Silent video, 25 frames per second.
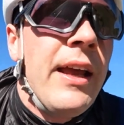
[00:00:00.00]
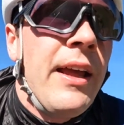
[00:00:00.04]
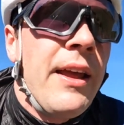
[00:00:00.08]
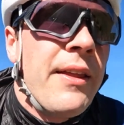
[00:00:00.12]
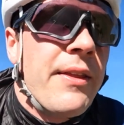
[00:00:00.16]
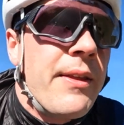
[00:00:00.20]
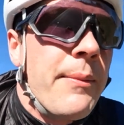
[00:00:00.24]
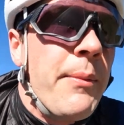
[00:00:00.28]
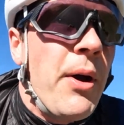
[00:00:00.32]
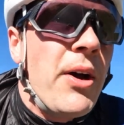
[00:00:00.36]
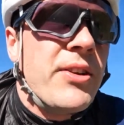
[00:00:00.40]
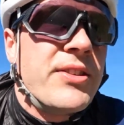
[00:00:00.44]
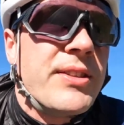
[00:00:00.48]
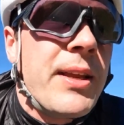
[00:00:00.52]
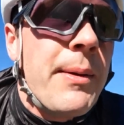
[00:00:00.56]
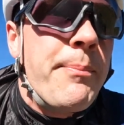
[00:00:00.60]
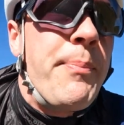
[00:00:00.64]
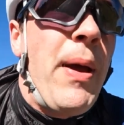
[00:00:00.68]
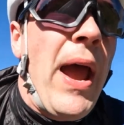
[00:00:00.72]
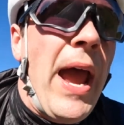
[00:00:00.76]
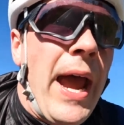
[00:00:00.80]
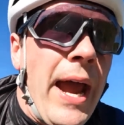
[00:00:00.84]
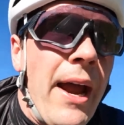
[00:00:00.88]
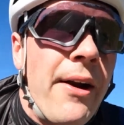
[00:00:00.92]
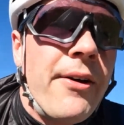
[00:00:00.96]
the most
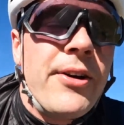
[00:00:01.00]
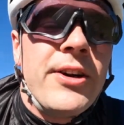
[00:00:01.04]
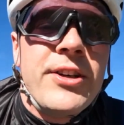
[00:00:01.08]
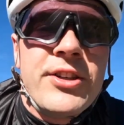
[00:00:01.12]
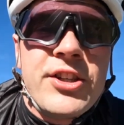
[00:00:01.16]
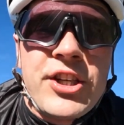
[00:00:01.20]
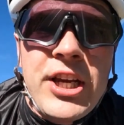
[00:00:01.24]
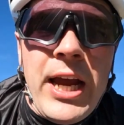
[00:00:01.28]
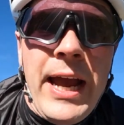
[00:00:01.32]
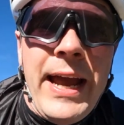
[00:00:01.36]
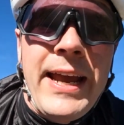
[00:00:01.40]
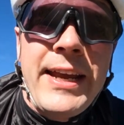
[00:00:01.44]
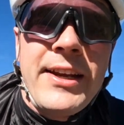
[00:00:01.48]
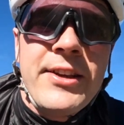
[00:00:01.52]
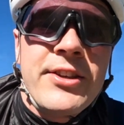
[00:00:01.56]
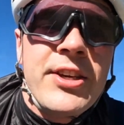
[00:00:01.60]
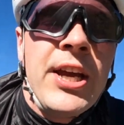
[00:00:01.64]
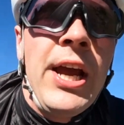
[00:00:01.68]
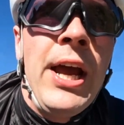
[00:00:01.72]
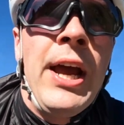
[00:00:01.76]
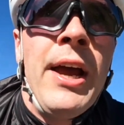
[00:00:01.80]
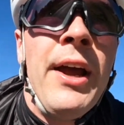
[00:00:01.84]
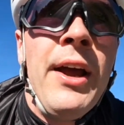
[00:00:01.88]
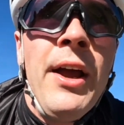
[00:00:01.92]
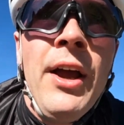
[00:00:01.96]
apparent change
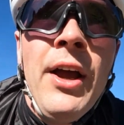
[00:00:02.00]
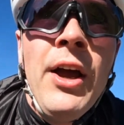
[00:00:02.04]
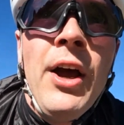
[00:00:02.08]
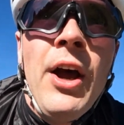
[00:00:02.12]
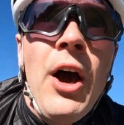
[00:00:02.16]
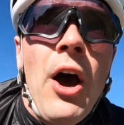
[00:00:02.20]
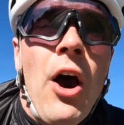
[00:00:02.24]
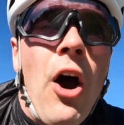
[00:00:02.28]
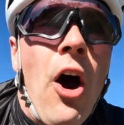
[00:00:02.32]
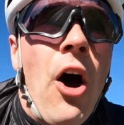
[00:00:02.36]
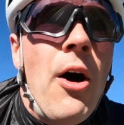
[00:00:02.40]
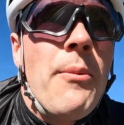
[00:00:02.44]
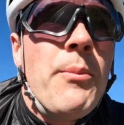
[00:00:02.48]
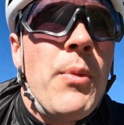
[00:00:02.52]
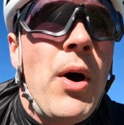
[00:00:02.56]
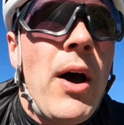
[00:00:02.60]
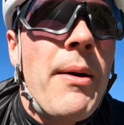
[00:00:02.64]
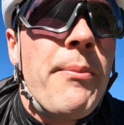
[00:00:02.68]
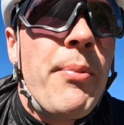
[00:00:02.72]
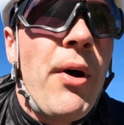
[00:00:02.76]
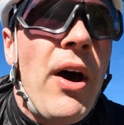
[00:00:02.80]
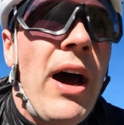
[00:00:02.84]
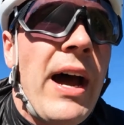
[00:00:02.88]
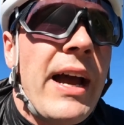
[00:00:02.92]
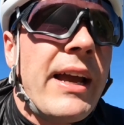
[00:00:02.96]
on my
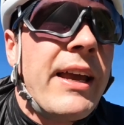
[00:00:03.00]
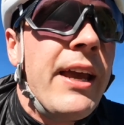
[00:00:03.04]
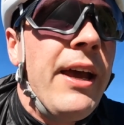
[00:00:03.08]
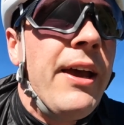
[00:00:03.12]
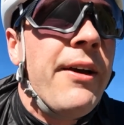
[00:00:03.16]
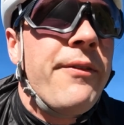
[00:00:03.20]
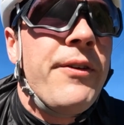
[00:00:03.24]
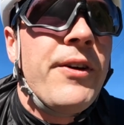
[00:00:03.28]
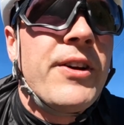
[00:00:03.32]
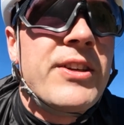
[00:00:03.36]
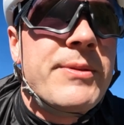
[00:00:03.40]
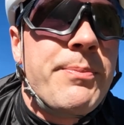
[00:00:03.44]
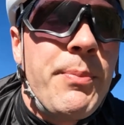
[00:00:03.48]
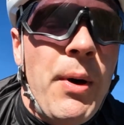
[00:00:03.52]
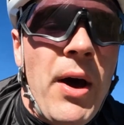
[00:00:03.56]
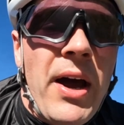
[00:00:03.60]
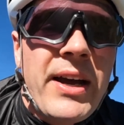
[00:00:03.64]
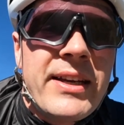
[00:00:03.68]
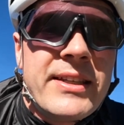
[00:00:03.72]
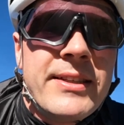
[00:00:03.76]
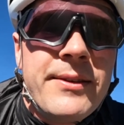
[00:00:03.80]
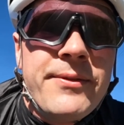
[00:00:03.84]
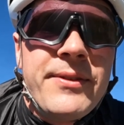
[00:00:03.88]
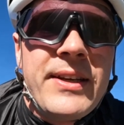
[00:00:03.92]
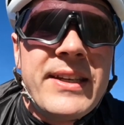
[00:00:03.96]
bike versus
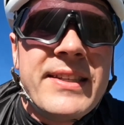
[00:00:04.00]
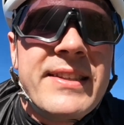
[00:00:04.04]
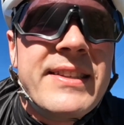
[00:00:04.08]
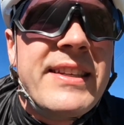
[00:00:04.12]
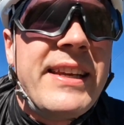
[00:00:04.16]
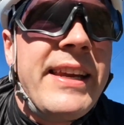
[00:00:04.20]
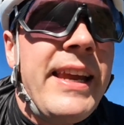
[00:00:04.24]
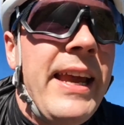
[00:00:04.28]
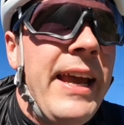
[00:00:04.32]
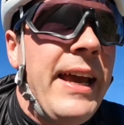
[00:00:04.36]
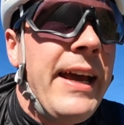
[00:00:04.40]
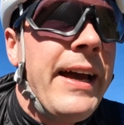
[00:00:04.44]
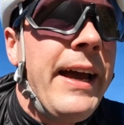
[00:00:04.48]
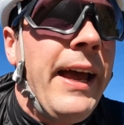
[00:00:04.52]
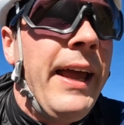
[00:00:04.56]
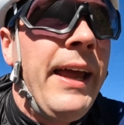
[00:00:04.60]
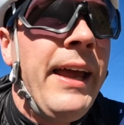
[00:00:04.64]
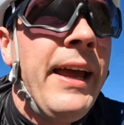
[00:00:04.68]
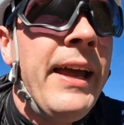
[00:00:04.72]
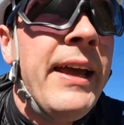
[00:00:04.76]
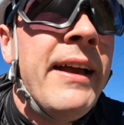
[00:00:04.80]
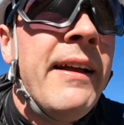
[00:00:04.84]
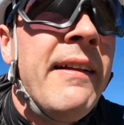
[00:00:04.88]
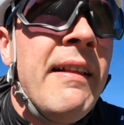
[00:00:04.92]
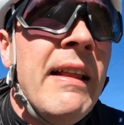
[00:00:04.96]
bikes of yesteryear.
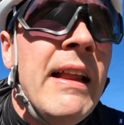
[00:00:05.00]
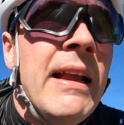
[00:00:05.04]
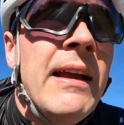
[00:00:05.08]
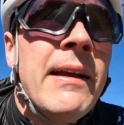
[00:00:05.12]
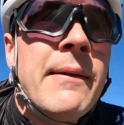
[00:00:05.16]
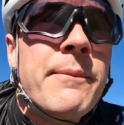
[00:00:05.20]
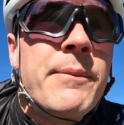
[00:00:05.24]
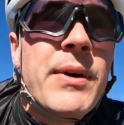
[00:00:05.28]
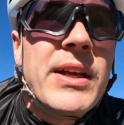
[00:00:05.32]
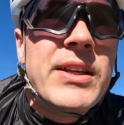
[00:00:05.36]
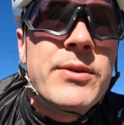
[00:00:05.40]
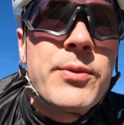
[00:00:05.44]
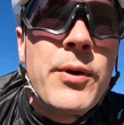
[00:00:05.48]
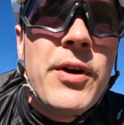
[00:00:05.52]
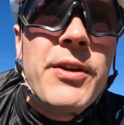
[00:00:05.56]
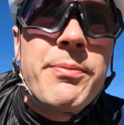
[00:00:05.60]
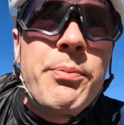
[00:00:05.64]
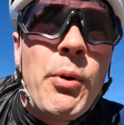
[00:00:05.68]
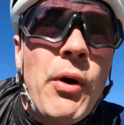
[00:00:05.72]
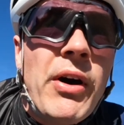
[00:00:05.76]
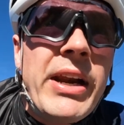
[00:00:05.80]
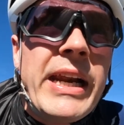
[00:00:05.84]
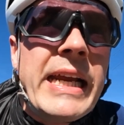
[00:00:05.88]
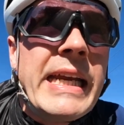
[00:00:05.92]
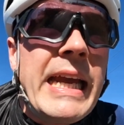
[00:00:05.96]
But it's worth
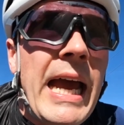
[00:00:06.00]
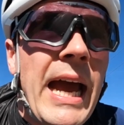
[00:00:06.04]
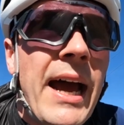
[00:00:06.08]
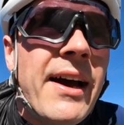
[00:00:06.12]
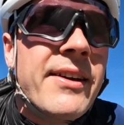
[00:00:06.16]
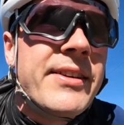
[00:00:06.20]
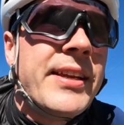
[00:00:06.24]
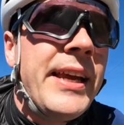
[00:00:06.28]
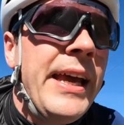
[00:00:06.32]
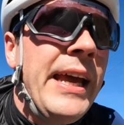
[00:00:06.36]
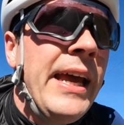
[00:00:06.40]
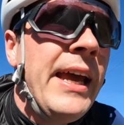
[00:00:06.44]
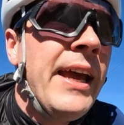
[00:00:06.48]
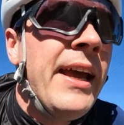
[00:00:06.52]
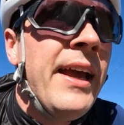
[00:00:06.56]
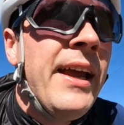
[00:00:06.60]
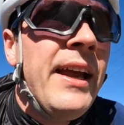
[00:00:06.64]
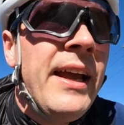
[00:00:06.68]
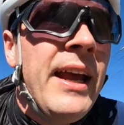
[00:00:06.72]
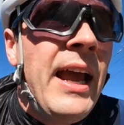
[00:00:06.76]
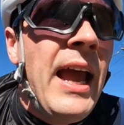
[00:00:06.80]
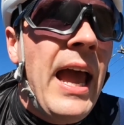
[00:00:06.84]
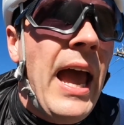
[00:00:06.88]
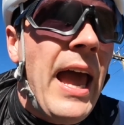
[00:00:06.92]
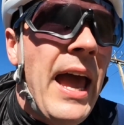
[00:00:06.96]
pointing out
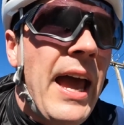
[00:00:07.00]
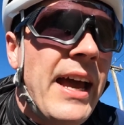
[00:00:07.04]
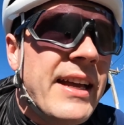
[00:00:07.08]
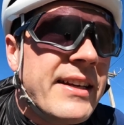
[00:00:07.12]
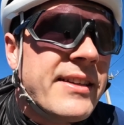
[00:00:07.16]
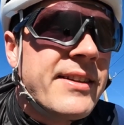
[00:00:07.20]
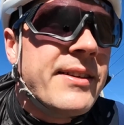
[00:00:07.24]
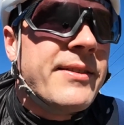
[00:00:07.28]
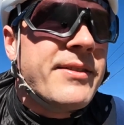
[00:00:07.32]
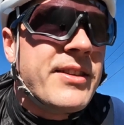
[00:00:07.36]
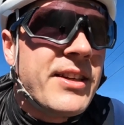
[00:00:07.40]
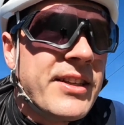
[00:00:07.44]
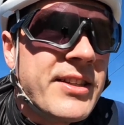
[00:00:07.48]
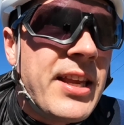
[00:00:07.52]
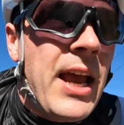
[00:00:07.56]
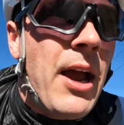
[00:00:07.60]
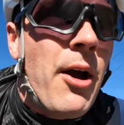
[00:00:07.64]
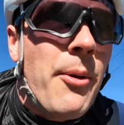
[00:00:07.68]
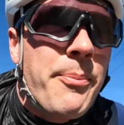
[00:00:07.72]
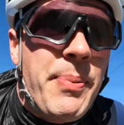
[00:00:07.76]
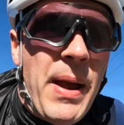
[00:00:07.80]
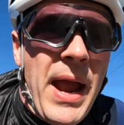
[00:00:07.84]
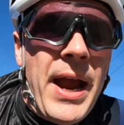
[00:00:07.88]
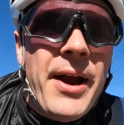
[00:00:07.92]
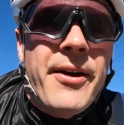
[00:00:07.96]
at just how
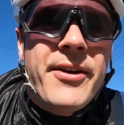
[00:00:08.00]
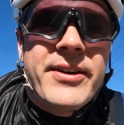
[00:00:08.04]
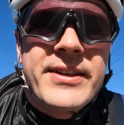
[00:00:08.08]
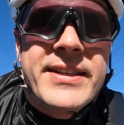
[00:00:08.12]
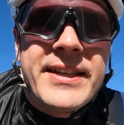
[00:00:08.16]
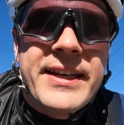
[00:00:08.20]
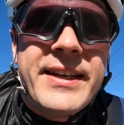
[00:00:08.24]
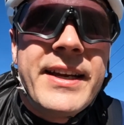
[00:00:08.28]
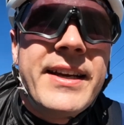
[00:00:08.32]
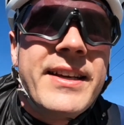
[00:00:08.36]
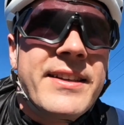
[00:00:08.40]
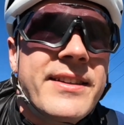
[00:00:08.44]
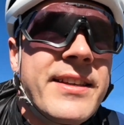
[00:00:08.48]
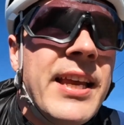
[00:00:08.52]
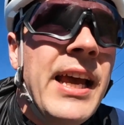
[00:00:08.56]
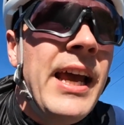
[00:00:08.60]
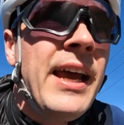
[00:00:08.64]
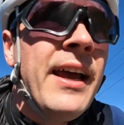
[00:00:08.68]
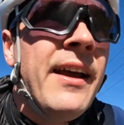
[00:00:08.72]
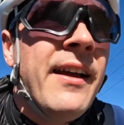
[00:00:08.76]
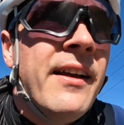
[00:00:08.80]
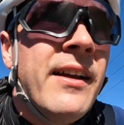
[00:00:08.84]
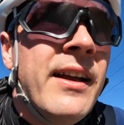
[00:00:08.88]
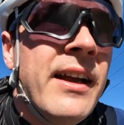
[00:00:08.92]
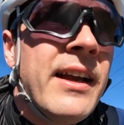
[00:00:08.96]
apparent it is
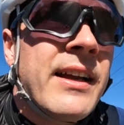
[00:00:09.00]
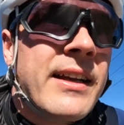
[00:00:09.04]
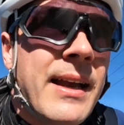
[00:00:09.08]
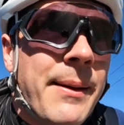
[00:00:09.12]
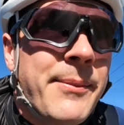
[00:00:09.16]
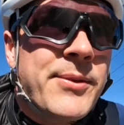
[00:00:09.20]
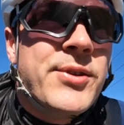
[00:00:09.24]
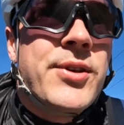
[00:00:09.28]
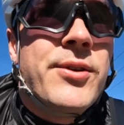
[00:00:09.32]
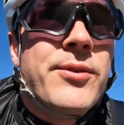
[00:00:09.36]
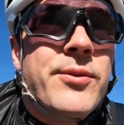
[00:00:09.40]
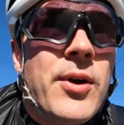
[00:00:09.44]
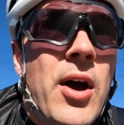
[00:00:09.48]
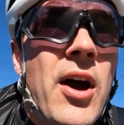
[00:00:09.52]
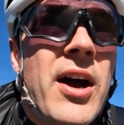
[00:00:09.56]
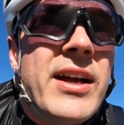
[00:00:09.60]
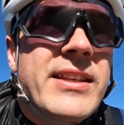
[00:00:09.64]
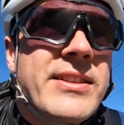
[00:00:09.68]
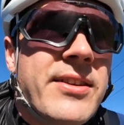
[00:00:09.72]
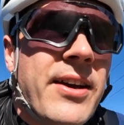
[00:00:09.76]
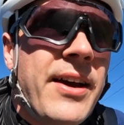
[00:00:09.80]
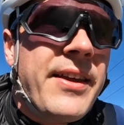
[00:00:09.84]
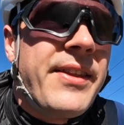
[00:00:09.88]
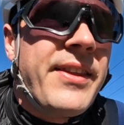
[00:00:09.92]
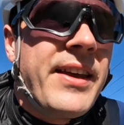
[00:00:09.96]
coming to
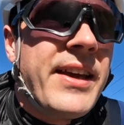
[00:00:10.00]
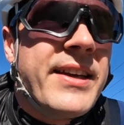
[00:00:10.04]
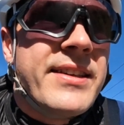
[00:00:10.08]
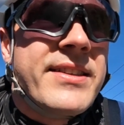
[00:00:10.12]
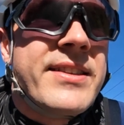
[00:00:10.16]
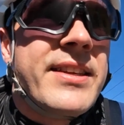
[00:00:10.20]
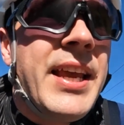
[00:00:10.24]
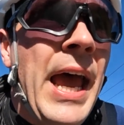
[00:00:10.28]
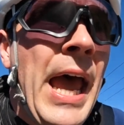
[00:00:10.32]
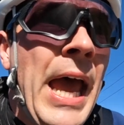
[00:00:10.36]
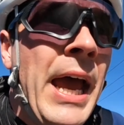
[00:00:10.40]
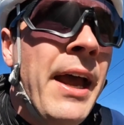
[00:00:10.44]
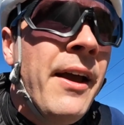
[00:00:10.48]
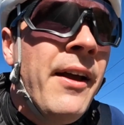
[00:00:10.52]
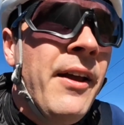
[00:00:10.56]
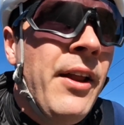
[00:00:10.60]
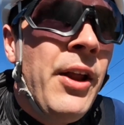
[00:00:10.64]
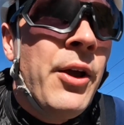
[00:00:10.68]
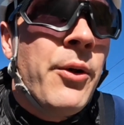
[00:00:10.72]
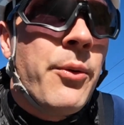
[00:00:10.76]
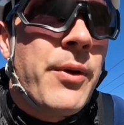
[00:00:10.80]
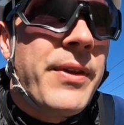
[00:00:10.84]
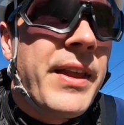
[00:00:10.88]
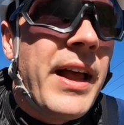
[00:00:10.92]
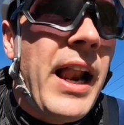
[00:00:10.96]
rides like this
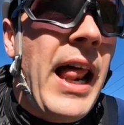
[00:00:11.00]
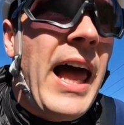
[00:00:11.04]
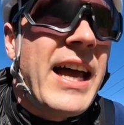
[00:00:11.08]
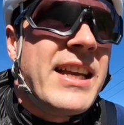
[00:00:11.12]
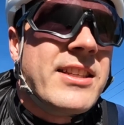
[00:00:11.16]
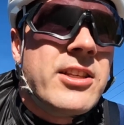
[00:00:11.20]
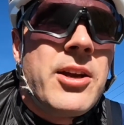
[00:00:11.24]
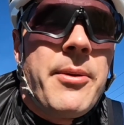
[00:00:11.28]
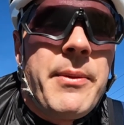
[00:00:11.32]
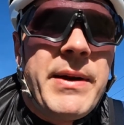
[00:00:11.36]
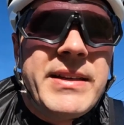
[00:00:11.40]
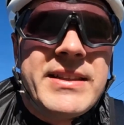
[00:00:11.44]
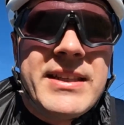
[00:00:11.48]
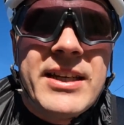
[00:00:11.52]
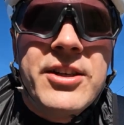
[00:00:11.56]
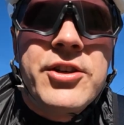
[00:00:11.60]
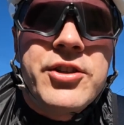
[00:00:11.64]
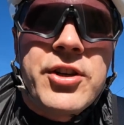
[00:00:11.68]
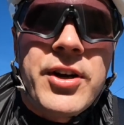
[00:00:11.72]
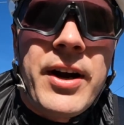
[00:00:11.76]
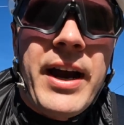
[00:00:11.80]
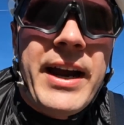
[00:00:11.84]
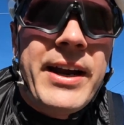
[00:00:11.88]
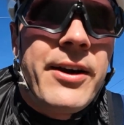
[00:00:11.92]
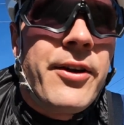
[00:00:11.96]
when the last time I did
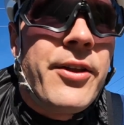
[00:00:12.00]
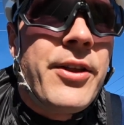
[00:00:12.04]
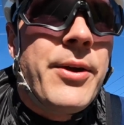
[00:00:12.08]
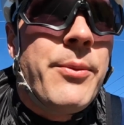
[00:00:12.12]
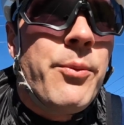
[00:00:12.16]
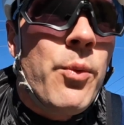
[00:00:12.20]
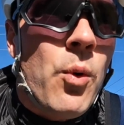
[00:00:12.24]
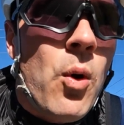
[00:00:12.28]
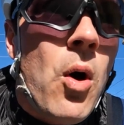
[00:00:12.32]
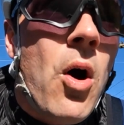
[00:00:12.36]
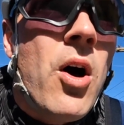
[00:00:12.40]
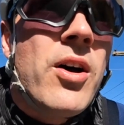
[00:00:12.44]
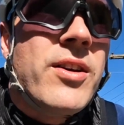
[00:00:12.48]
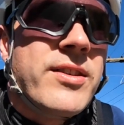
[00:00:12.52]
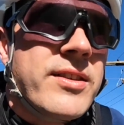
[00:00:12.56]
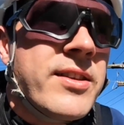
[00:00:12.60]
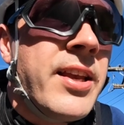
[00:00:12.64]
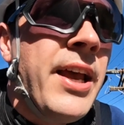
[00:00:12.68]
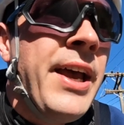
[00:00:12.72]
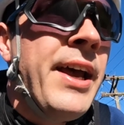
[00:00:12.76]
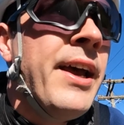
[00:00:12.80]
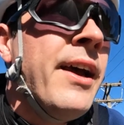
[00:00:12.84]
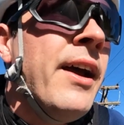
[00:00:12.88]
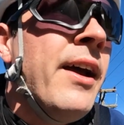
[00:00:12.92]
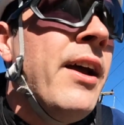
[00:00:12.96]
train on them was
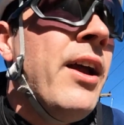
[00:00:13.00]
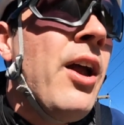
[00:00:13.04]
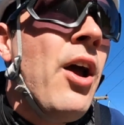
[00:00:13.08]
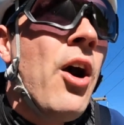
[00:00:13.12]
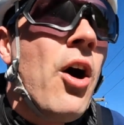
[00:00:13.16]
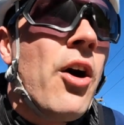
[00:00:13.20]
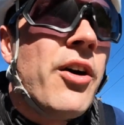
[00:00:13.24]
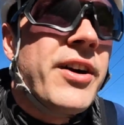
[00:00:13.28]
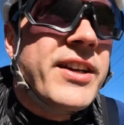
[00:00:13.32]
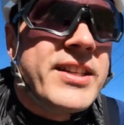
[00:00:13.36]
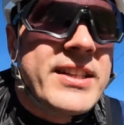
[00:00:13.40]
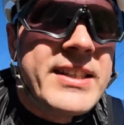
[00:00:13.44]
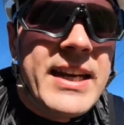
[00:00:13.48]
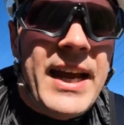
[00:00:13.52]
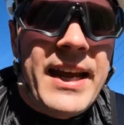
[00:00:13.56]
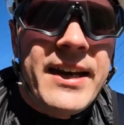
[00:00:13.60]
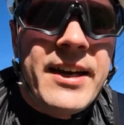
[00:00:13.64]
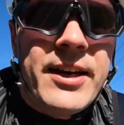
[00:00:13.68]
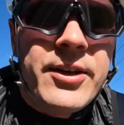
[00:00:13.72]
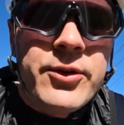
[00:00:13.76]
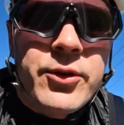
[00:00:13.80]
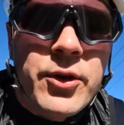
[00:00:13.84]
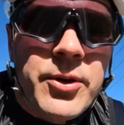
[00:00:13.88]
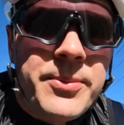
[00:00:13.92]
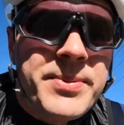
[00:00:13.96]
on a
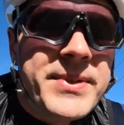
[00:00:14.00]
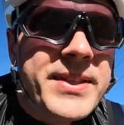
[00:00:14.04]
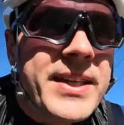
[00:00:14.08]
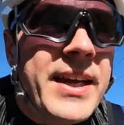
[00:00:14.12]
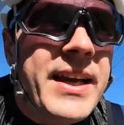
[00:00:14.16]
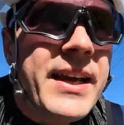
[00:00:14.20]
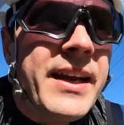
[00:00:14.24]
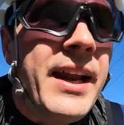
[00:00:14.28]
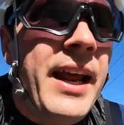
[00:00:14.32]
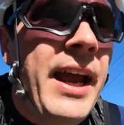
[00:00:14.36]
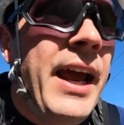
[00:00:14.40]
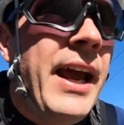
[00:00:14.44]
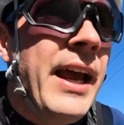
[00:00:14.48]
standard group set.